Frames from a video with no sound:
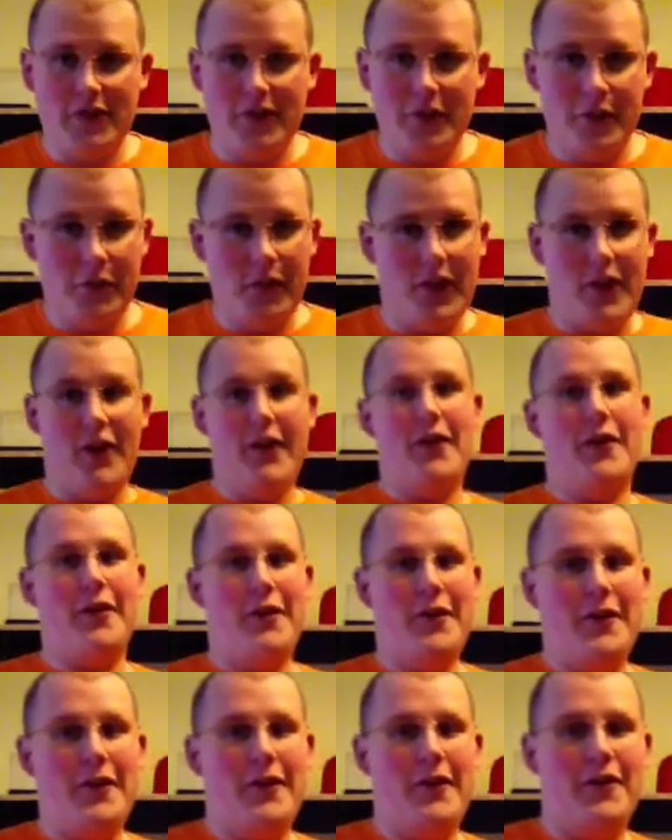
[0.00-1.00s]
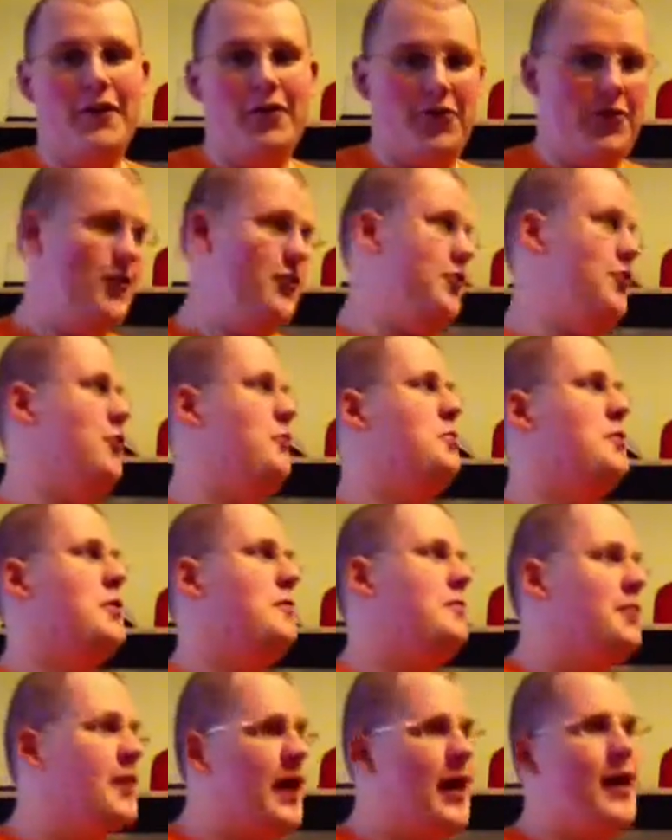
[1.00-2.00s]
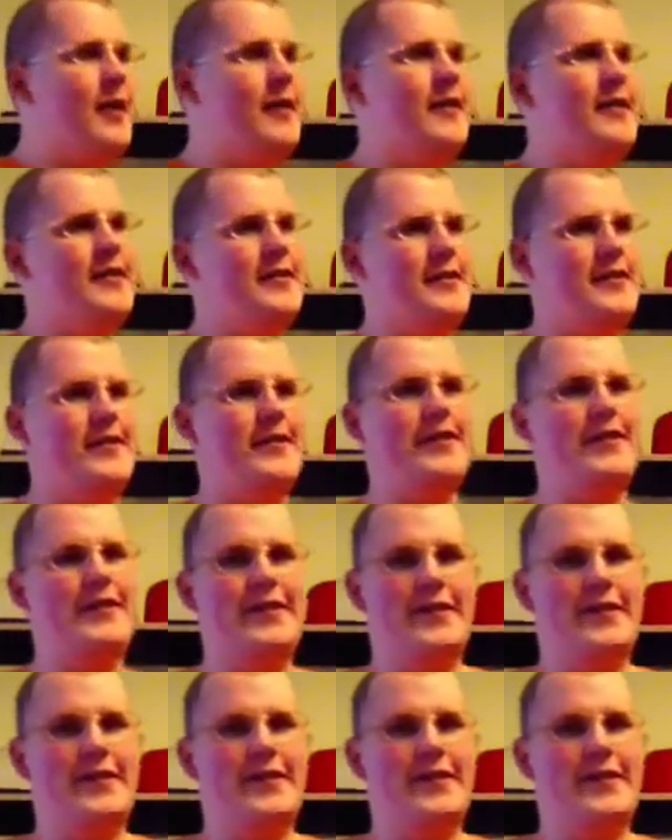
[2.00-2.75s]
Well, stupid pirates.